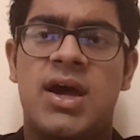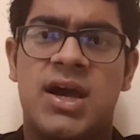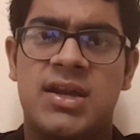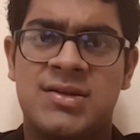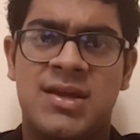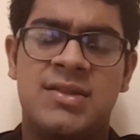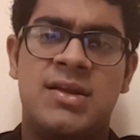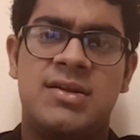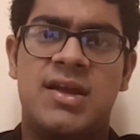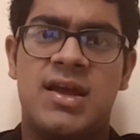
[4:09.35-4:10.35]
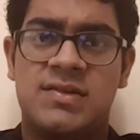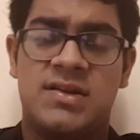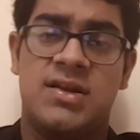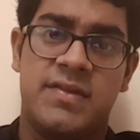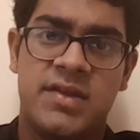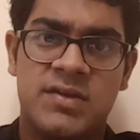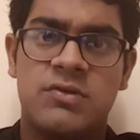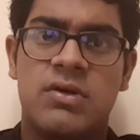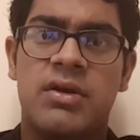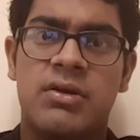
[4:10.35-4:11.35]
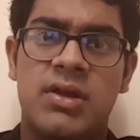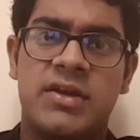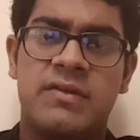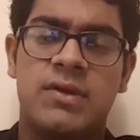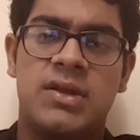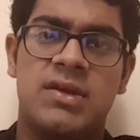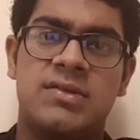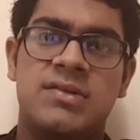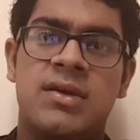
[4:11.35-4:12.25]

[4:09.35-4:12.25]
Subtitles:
I take that as another extracurricular activity.